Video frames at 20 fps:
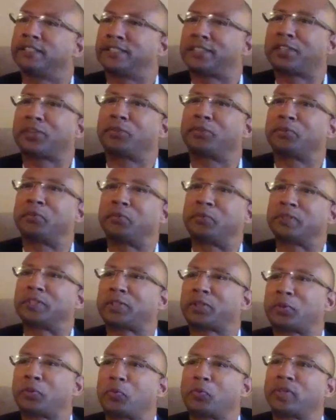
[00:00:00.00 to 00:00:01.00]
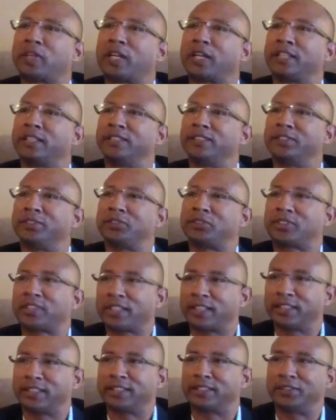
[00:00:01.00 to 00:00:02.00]
So what I hear you
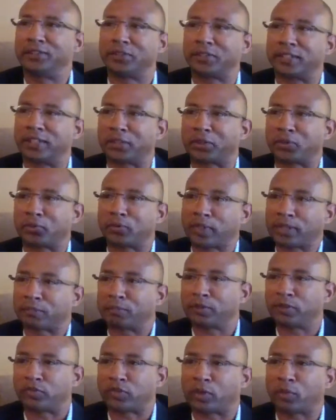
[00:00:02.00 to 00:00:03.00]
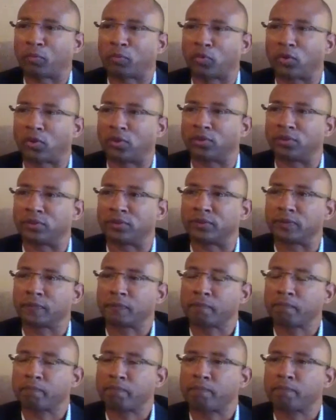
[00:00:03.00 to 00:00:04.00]
saying, and you can correct me if I'm wrong,
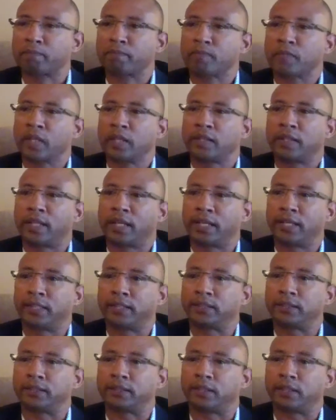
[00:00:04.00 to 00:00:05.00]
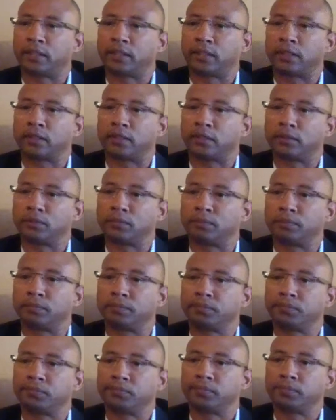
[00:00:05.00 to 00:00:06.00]
that
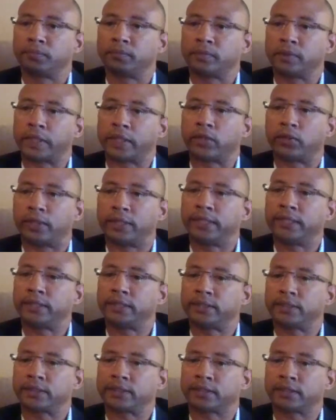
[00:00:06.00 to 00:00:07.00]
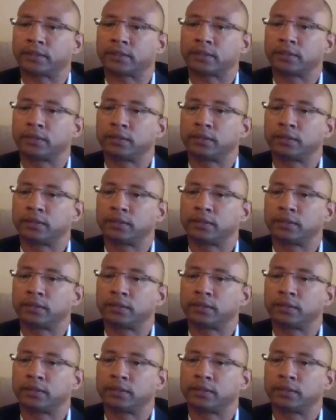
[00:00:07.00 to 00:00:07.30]
there is